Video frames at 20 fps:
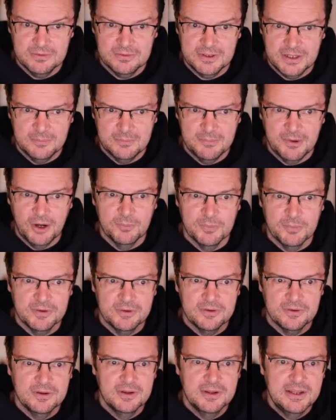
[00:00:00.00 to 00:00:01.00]
in a
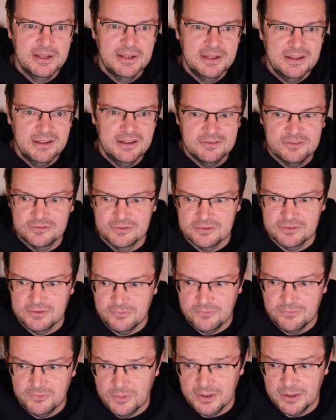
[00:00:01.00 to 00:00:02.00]
moment, it just does it
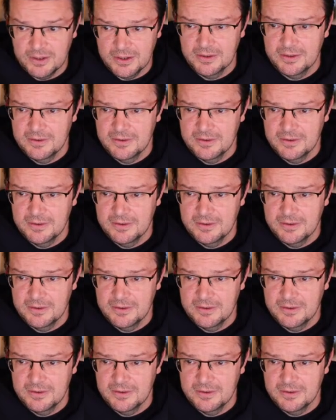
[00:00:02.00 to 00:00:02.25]
for you.